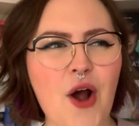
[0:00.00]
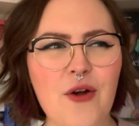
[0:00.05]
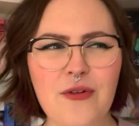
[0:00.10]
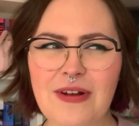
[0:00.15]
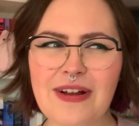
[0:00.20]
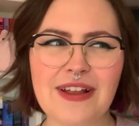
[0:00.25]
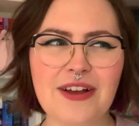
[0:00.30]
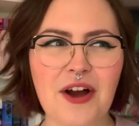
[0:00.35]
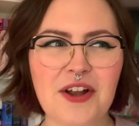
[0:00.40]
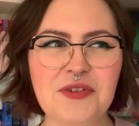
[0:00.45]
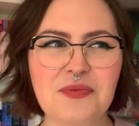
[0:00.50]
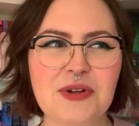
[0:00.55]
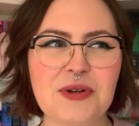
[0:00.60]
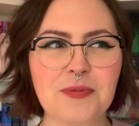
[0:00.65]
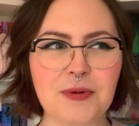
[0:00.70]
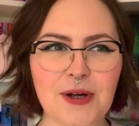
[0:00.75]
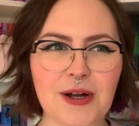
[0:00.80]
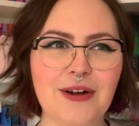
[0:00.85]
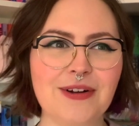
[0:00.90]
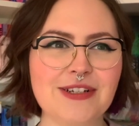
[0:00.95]
I really kind of want
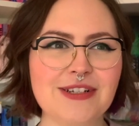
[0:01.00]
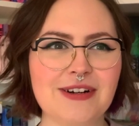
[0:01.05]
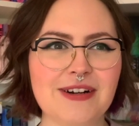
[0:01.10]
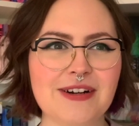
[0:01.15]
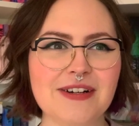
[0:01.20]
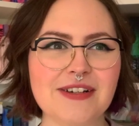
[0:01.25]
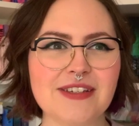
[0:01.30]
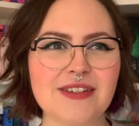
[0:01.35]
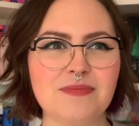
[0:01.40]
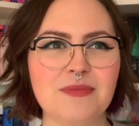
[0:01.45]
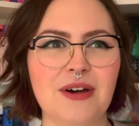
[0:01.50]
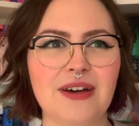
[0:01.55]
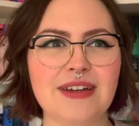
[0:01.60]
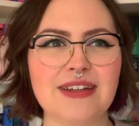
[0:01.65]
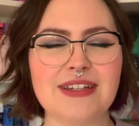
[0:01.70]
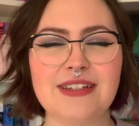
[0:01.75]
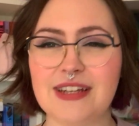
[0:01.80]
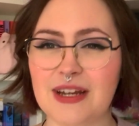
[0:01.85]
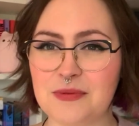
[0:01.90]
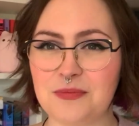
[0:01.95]
to prioritize my
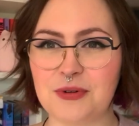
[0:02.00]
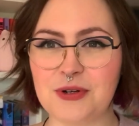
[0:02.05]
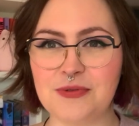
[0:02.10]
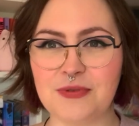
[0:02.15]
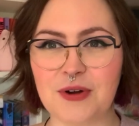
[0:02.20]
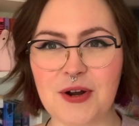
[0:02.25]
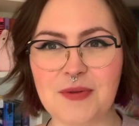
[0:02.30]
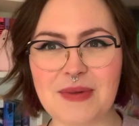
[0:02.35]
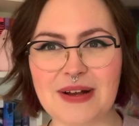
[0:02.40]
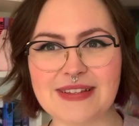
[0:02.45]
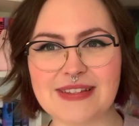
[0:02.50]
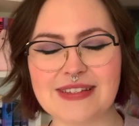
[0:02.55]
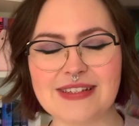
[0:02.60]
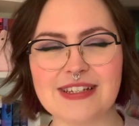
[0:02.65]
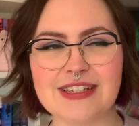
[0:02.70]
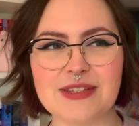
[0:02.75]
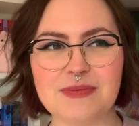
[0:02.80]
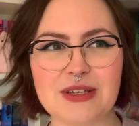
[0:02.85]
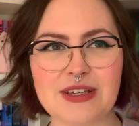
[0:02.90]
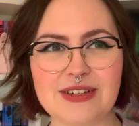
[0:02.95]
contemporary
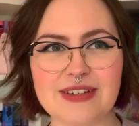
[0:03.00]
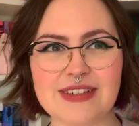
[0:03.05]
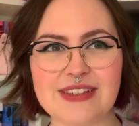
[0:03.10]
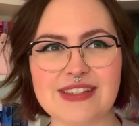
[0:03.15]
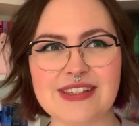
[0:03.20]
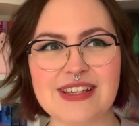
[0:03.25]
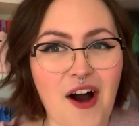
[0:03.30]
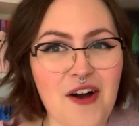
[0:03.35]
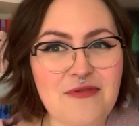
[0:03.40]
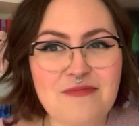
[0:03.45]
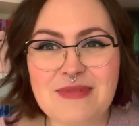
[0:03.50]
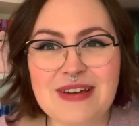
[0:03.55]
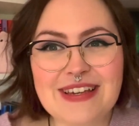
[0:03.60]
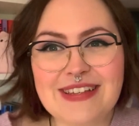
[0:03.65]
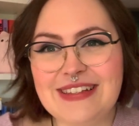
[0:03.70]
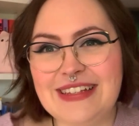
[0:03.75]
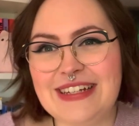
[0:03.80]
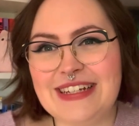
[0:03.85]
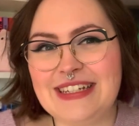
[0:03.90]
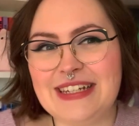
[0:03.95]
romances because I've
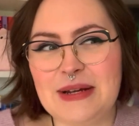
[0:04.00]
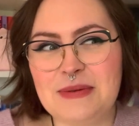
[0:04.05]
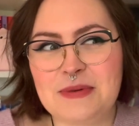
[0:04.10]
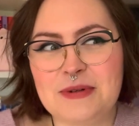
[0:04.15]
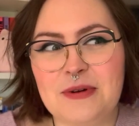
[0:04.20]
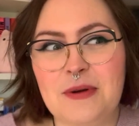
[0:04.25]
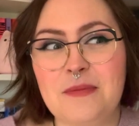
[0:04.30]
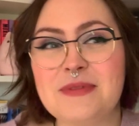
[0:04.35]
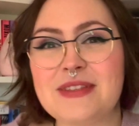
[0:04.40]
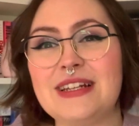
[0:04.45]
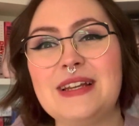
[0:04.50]
missed contemporary romance.